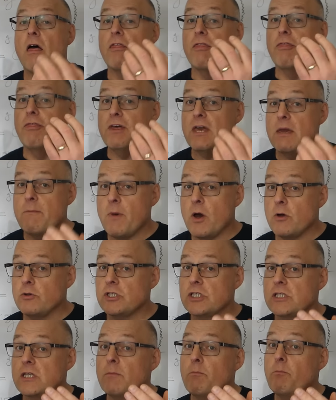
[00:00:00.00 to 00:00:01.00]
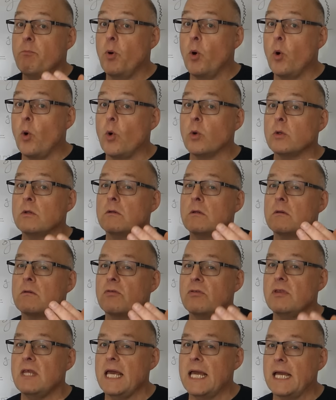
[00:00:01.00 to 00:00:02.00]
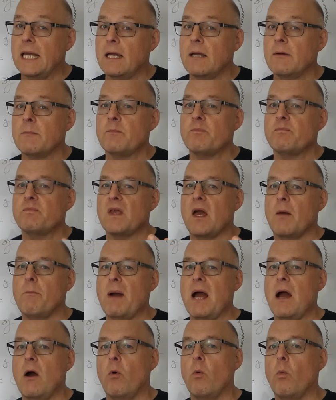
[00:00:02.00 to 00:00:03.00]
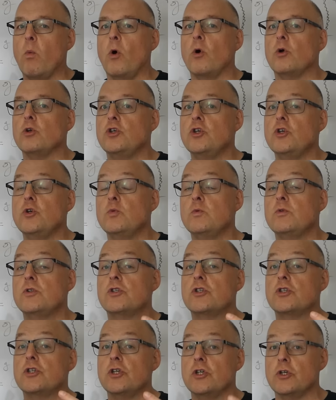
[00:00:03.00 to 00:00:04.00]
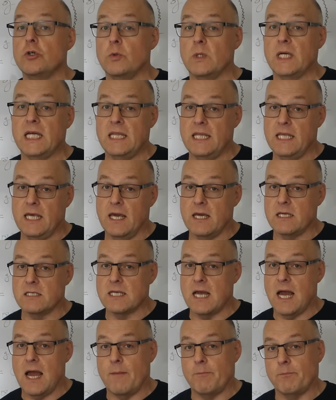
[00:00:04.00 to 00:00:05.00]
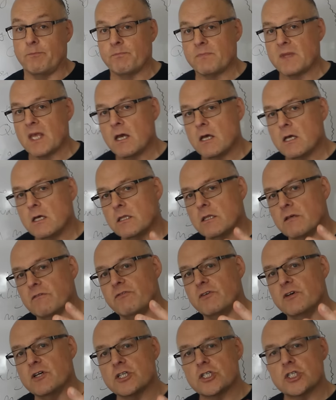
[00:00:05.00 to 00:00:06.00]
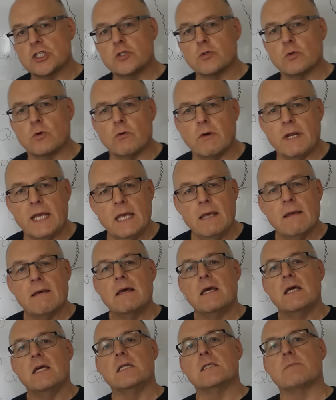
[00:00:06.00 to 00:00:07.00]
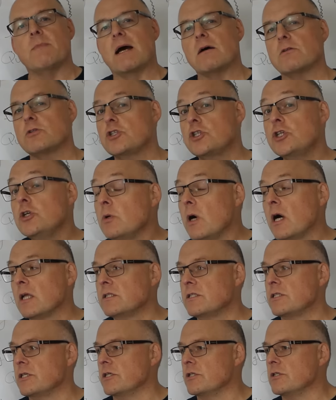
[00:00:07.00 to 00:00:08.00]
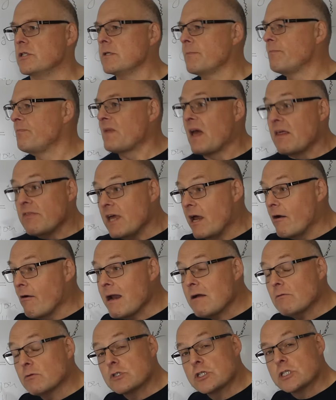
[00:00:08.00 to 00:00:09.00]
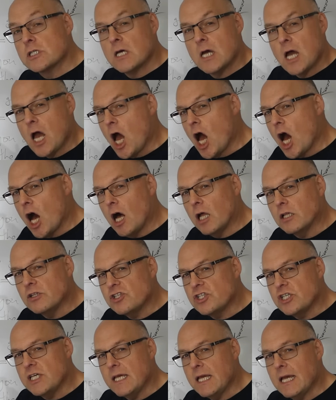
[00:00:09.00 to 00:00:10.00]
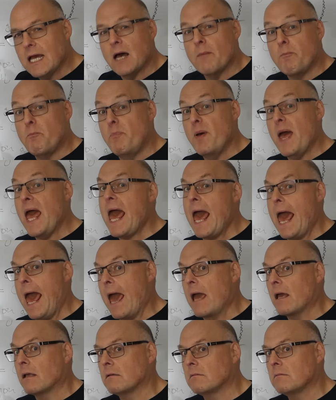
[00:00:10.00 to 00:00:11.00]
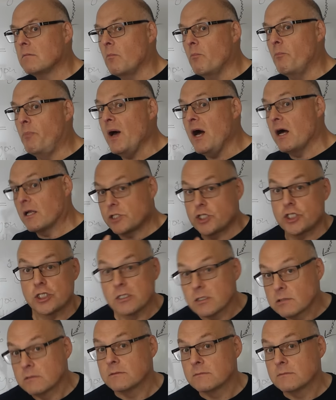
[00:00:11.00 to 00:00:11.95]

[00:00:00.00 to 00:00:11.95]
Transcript: the most important thing about what you do in the exam. The first story is about two hunters. They're out hunting a bear, but